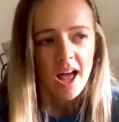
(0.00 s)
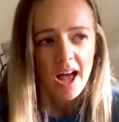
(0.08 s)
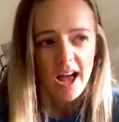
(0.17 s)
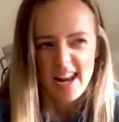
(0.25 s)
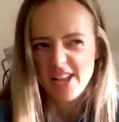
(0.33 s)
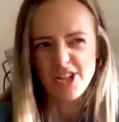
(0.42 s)

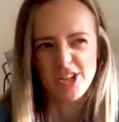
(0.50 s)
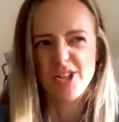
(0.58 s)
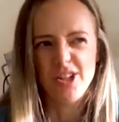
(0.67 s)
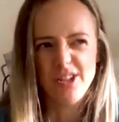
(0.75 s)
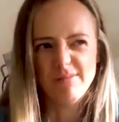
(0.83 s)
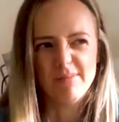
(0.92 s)
And I just
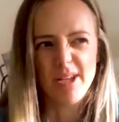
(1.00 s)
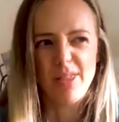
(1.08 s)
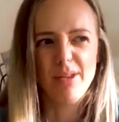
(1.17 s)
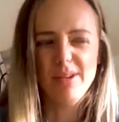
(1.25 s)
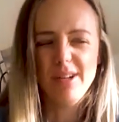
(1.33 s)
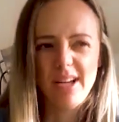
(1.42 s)
couldn't. I
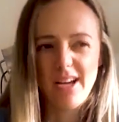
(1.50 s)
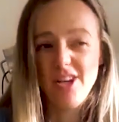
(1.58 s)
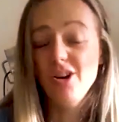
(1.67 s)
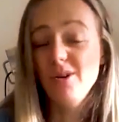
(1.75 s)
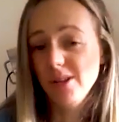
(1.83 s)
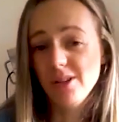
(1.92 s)
thought, I
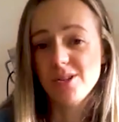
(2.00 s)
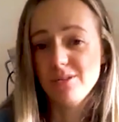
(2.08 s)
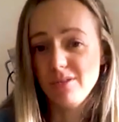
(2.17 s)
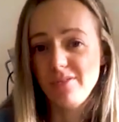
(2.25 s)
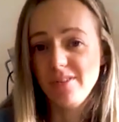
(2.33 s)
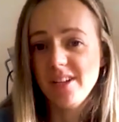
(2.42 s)
know it looks
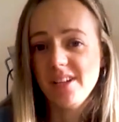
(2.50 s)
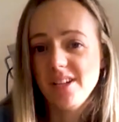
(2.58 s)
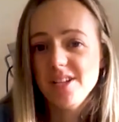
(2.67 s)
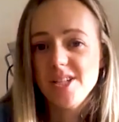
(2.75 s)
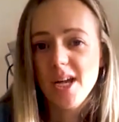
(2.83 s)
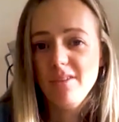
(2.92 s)
horrific. I
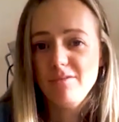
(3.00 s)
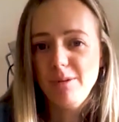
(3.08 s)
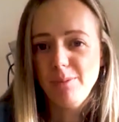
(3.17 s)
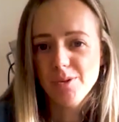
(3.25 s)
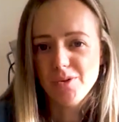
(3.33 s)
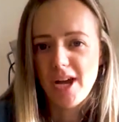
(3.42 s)
can tell from
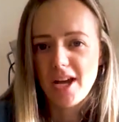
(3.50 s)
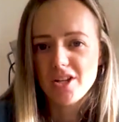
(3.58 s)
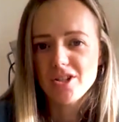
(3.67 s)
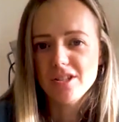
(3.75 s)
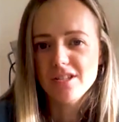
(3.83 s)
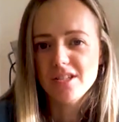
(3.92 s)
people's
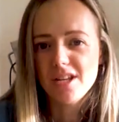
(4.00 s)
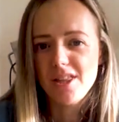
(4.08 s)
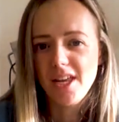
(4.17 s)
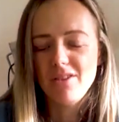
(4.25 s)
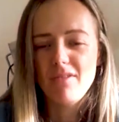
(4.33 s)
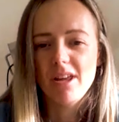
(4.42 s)
reactions. And I
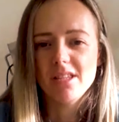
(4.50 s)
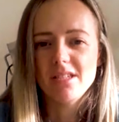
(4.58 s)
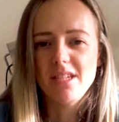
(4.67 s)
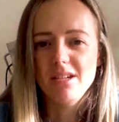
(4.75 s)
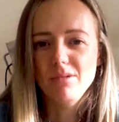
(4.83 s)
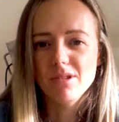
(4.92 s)
think I'd rather
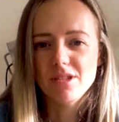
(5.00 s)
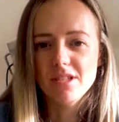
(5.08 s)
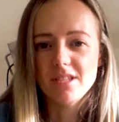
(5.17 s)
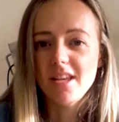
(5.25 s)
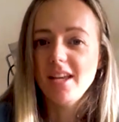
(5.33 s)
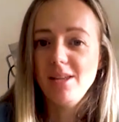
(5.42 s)
see it once
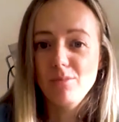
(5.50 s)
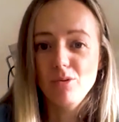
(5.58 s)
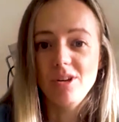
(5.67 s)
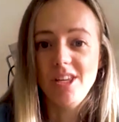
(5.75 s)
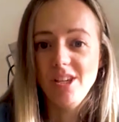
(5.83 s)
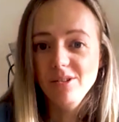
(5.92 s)
it's slightly
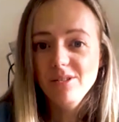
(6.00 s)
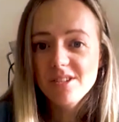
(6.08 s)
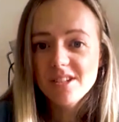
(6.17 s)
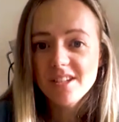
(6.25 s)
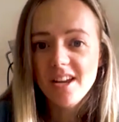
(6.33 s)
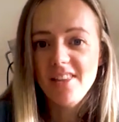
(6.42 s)
more healed.
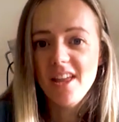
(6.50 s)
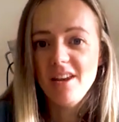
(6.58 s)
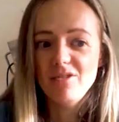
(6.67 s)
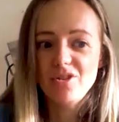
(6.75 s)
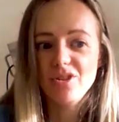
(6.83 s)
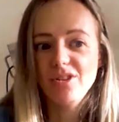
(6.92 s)
And
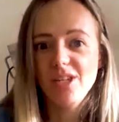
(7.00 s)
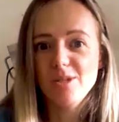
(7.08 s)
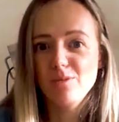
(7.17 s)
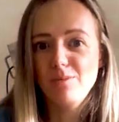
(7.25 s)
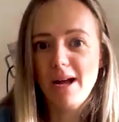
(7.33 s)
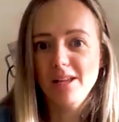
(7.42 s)
then surely it's
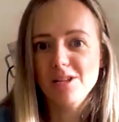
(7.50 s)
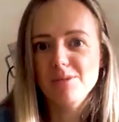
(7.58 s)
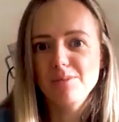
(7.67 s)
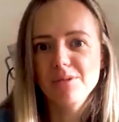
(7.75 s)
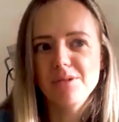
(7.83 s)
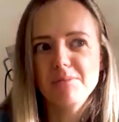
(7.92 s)
more
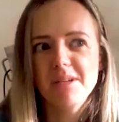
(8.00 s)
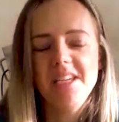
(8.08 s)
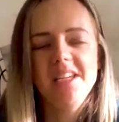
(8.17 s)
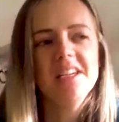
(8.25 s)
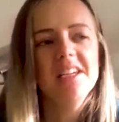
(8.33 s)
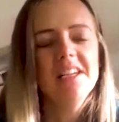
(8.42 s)
palatable to me.